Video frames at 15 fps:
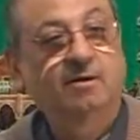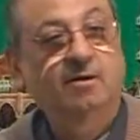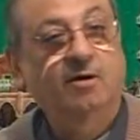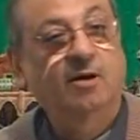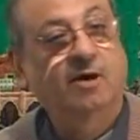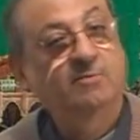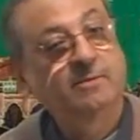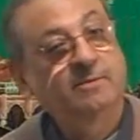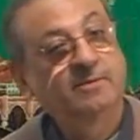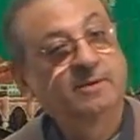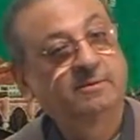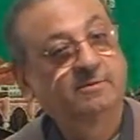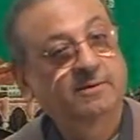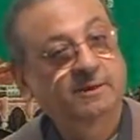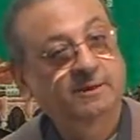Or maybe,
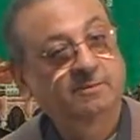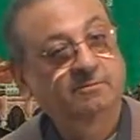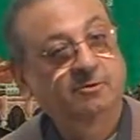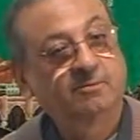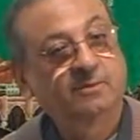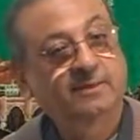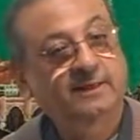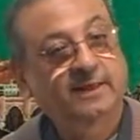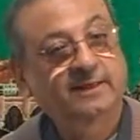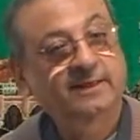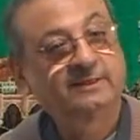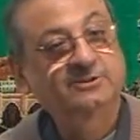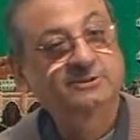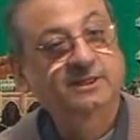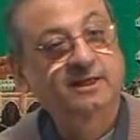Brother Muhammad, I
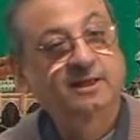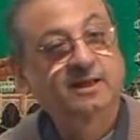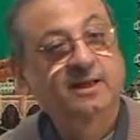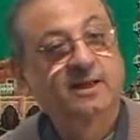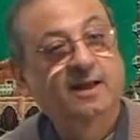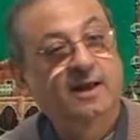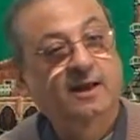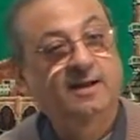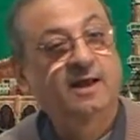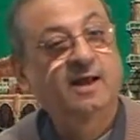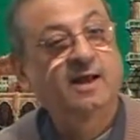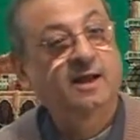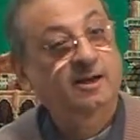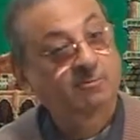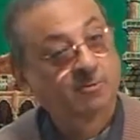can say,
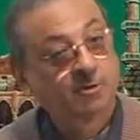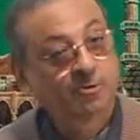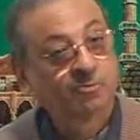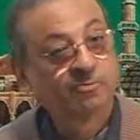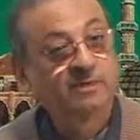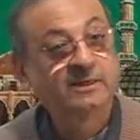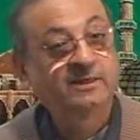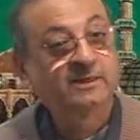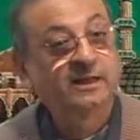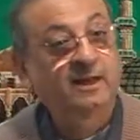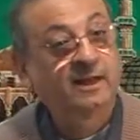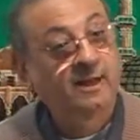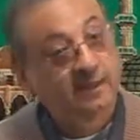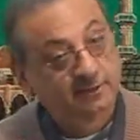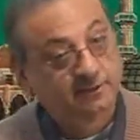ana akbaru
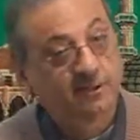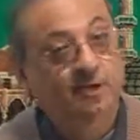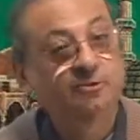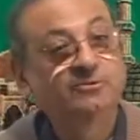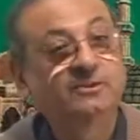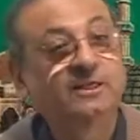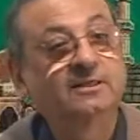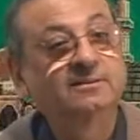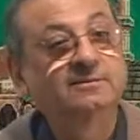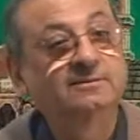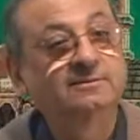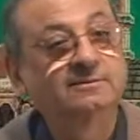minka zawjan.